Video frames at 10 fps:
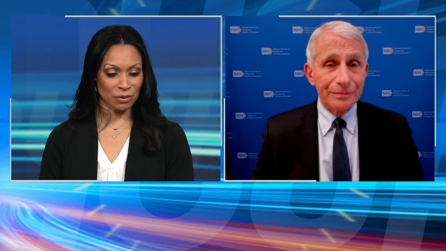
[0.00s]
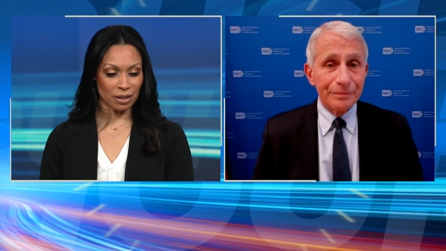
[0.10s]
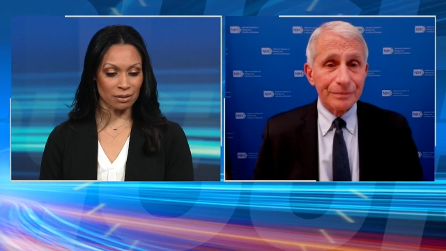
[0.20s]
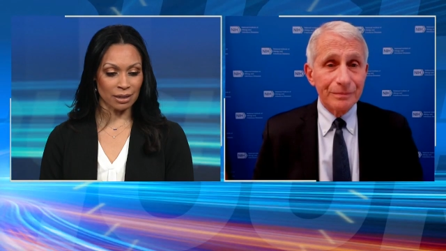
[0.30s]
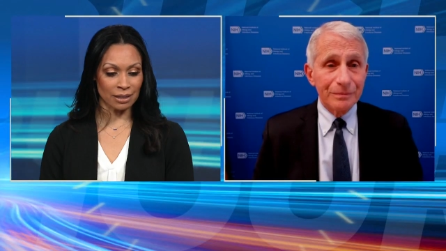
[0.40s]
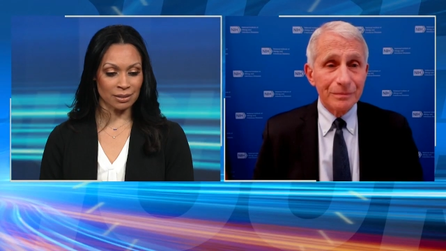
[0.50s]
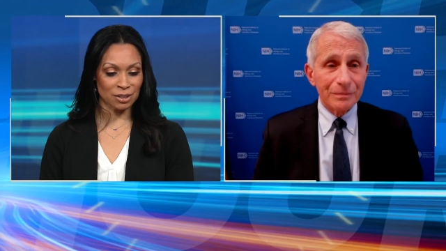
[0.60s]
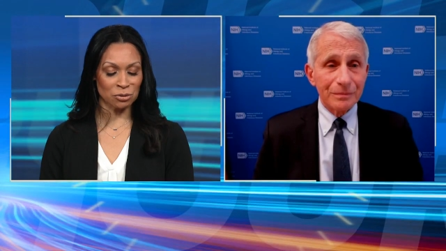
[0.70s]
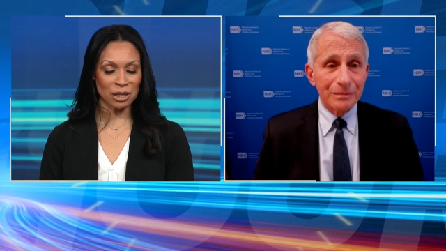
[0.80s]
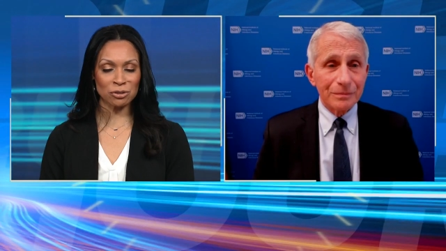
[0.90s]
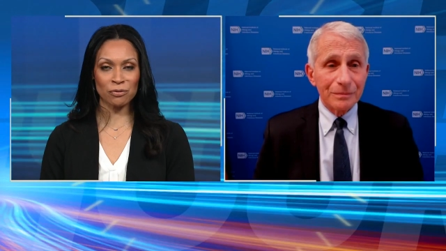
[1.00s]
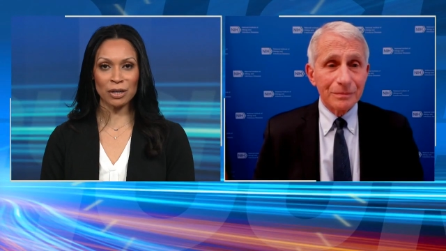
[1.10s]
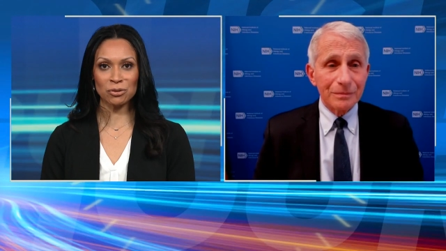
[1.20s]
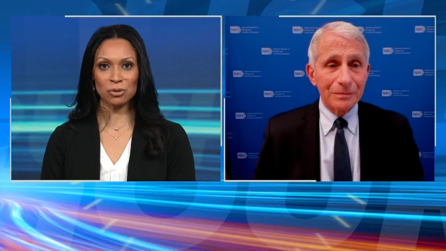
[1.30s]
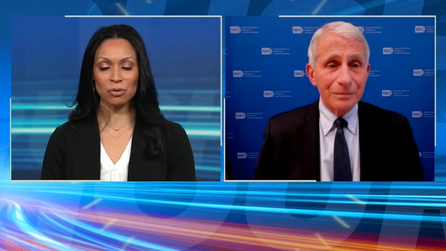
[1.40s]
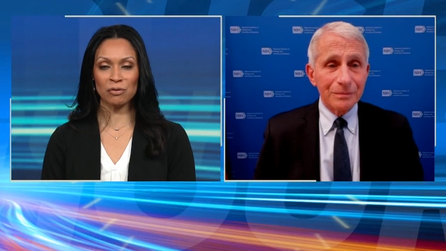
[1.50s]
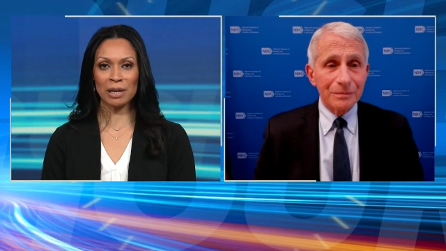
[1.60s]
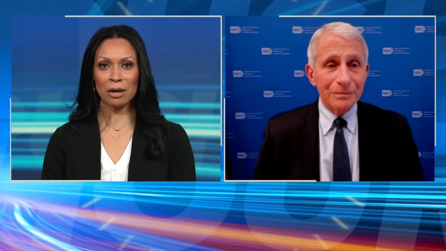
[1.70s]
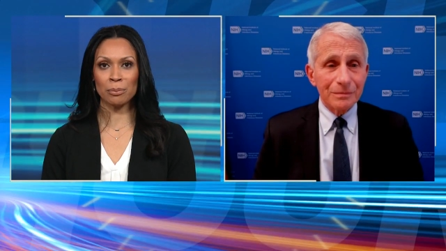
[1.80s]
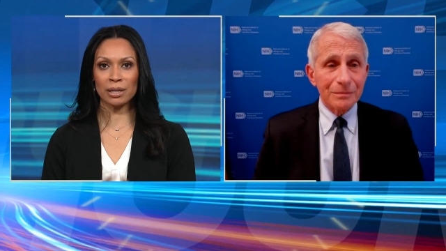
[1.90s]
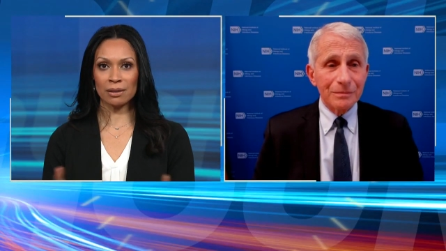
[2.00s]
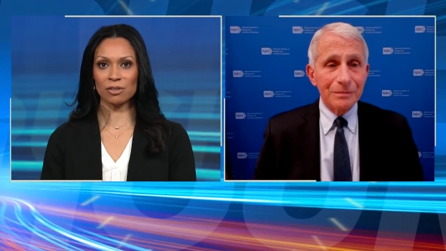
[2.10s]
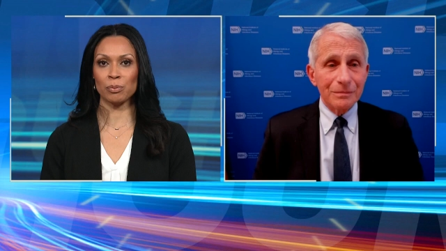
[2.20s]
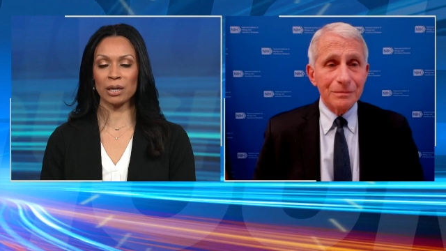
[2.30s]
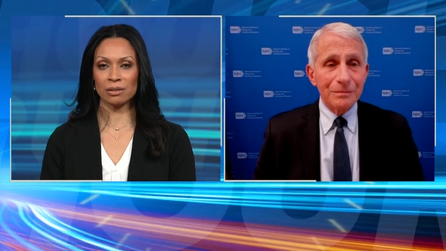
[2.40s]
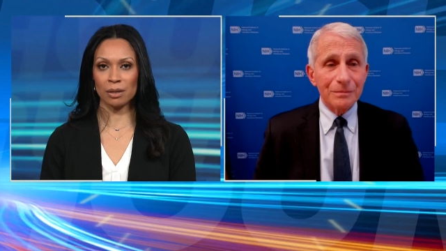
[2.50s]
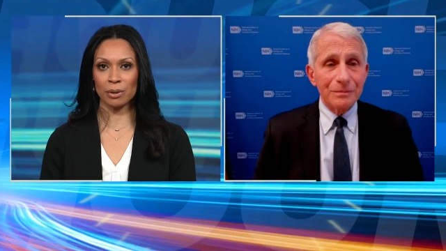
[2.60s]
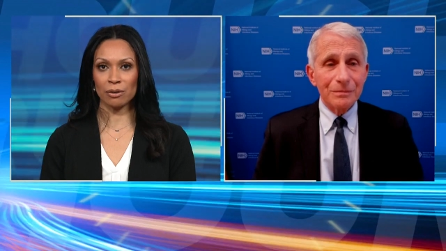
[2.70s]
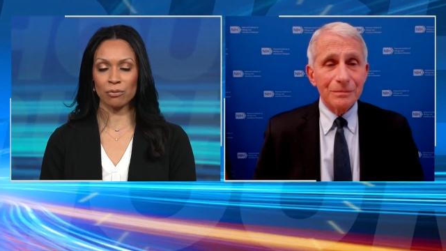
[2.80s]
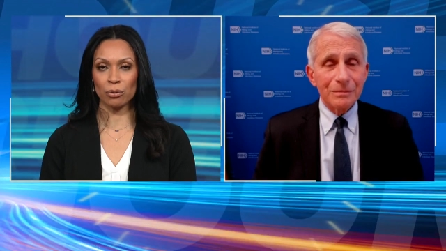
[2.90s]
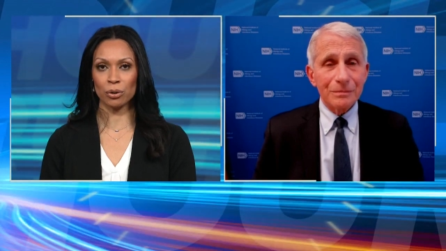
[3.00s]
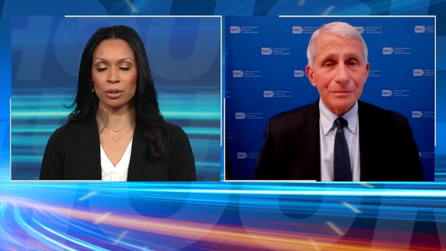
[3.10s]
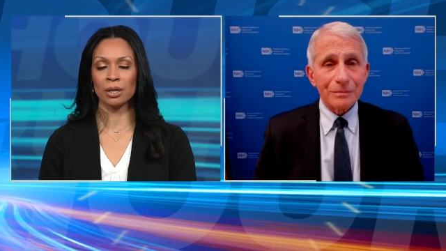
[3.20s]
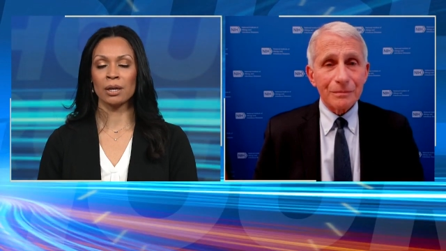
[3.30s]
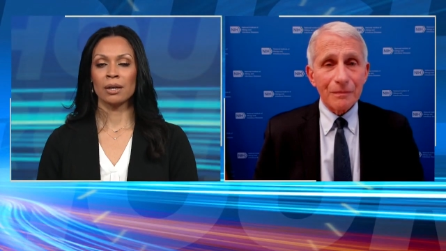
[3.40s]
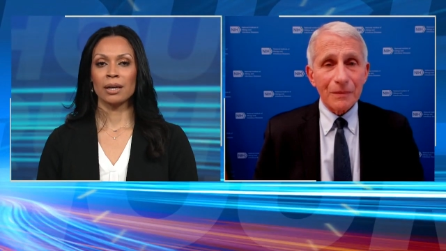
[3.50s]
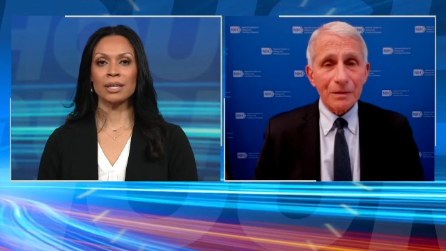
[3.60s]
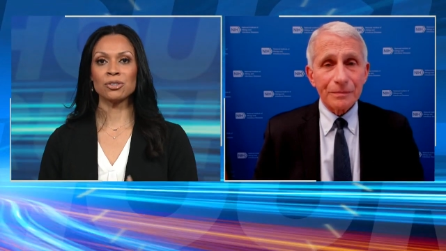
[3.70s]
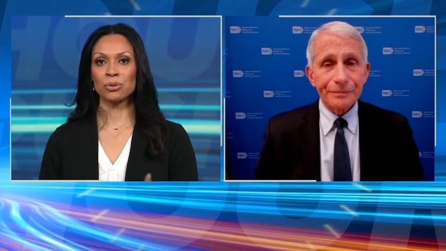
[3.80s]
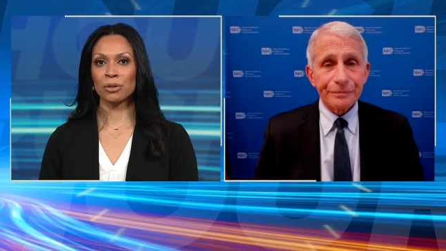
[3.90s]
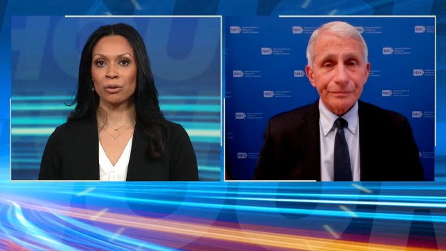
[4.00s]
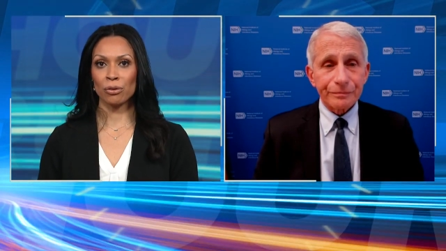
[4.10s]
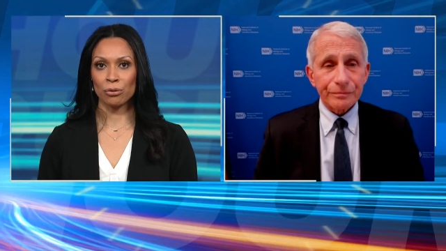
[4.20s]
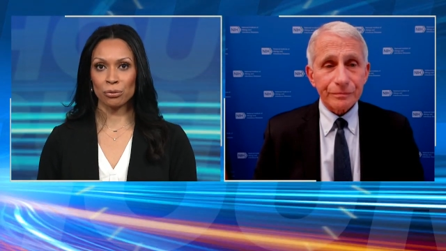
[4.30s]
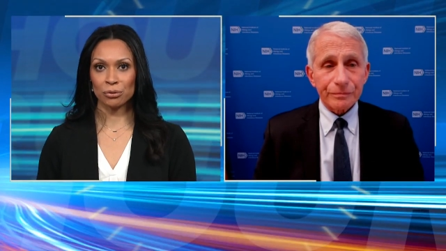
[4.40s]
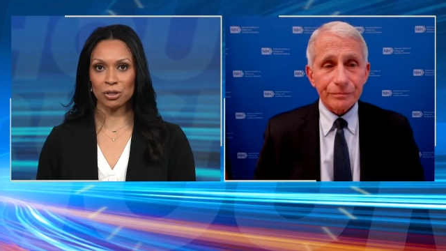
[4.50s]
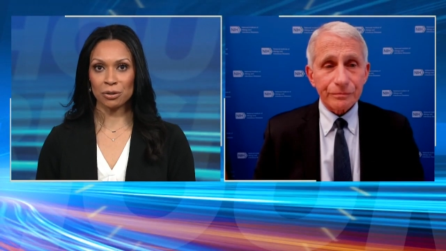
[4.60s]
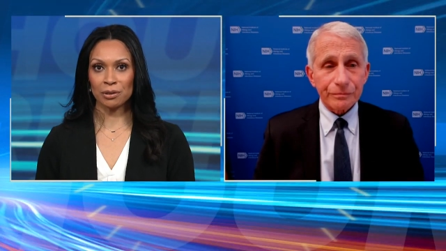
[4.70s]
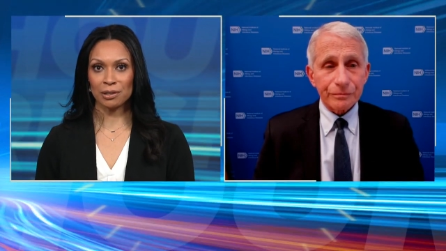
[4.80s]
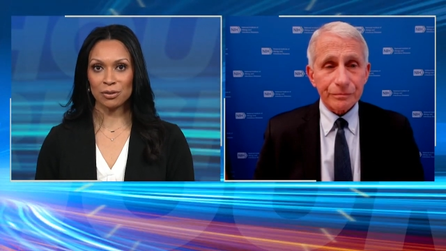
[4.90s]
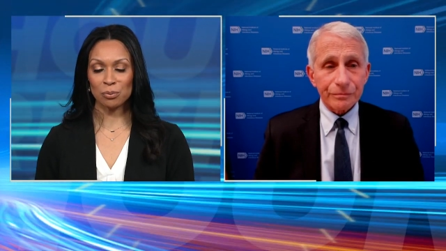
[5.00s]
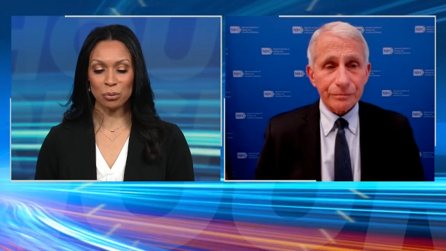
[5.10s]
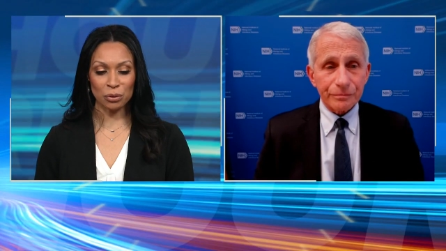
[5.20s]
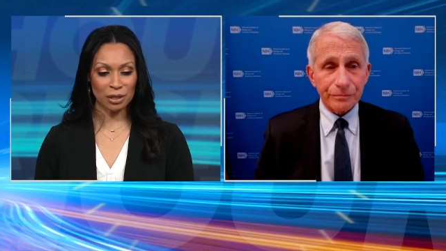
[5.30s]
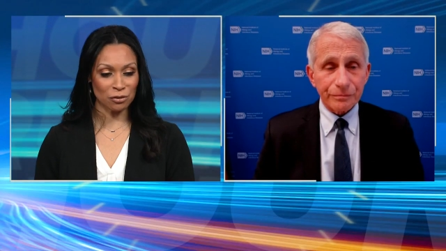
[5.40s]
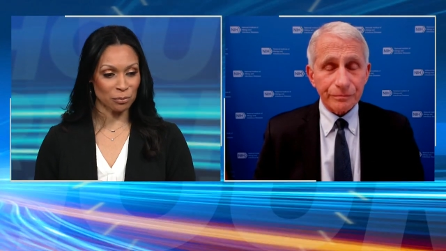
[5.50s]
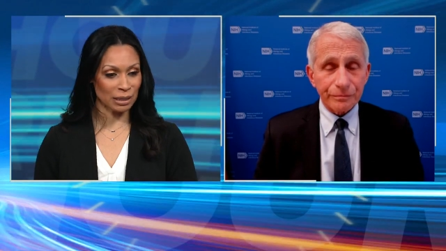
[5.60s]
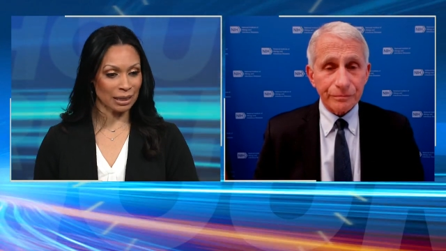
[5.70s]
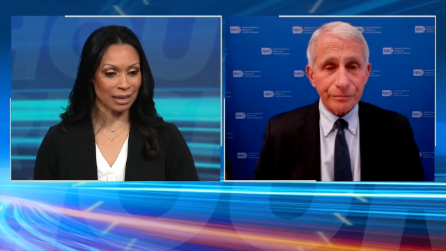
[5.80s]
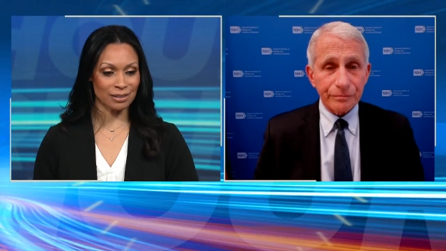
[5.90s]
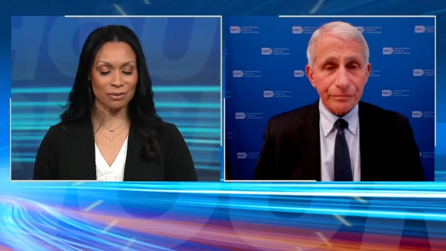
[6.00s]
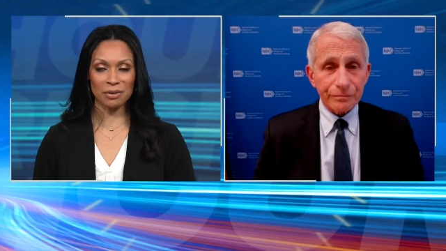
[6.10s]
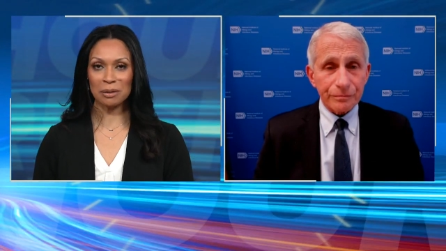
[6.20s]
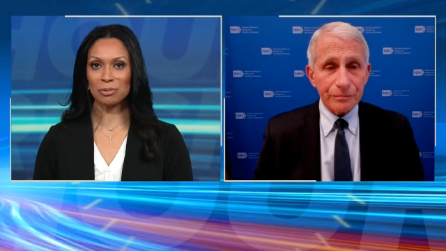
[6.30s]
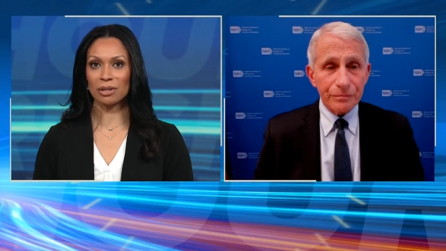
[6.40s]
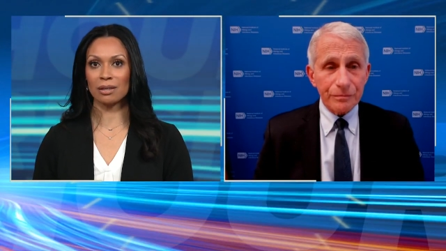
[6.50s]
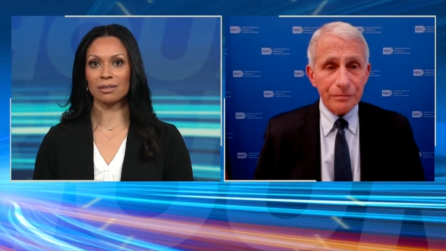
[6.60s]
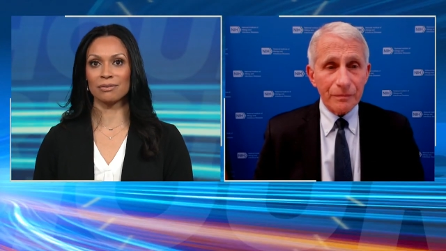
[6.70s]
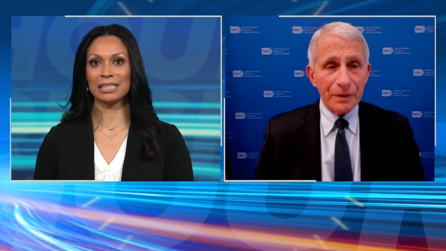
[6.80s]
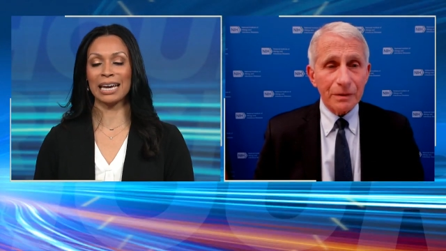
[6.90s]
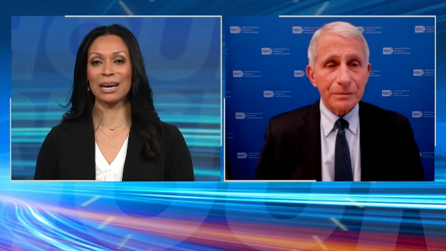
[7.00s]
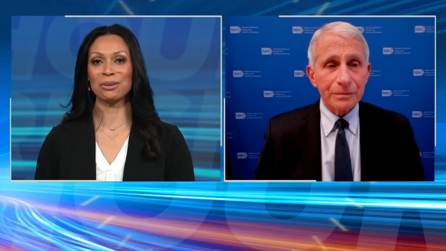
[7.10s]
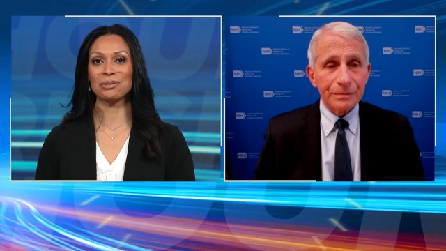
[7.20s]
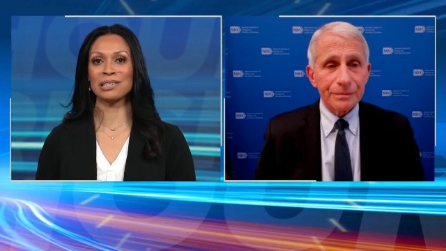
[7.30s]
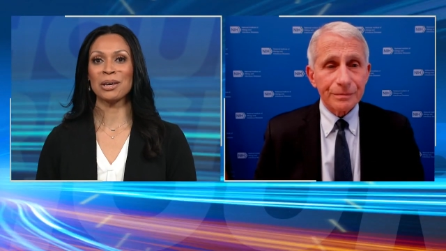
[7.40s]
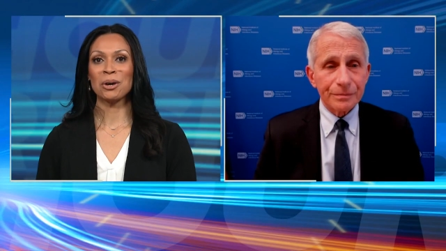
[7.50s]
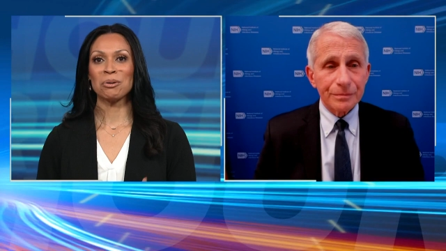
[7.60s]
Speaker 1: fair. And, you know, Dr. Fauci, we've now been in this pandemic for entering the third year at this point. There have been lots of ups, lots of downs.